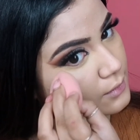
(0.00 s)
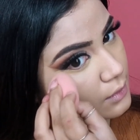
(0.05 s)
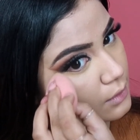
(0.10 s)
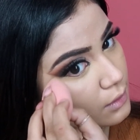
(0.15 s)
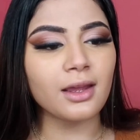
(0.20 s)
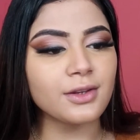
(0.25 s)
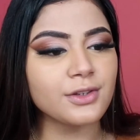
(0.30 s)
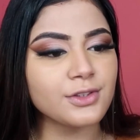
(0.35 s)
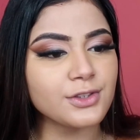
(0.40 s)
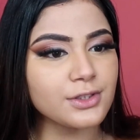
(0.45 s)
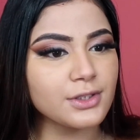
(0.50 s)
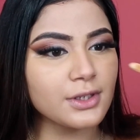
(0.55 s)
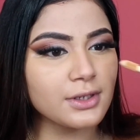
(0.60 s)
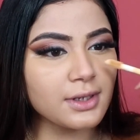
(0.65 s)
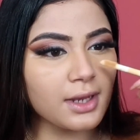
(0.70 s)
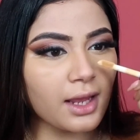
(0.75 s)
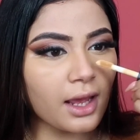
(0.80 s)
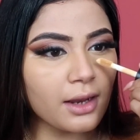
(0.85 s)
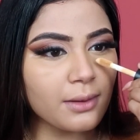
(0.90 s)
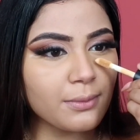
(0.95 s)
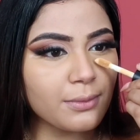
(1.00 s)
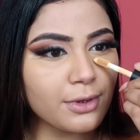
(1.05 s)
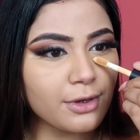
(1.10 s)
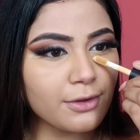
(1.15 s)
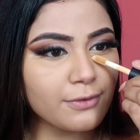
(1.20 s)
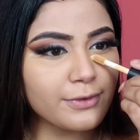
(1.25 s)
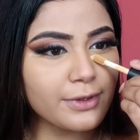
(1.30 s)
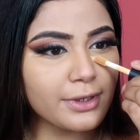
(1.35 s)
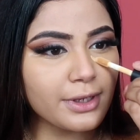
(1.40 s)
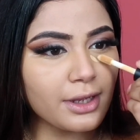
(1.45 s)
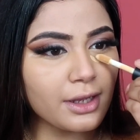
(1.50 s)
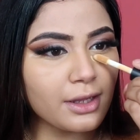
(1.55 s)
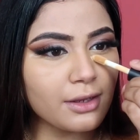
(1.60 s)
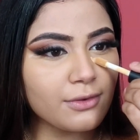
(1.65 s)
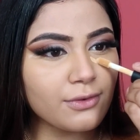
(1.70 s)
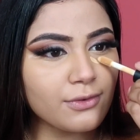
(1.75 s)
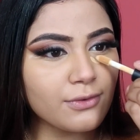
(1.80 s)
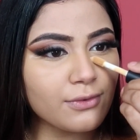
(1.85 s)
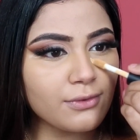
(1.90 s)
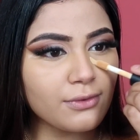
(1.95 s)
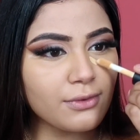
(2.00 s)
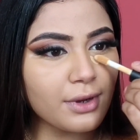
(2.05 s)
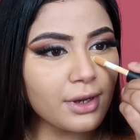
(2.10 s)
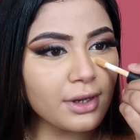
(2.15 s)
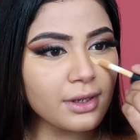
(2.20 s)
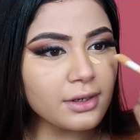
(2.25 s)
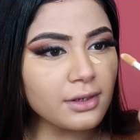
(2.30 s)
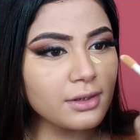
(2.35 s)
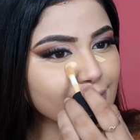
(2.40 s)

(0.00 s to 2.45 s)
Just a tad bit of the e.l.f. one.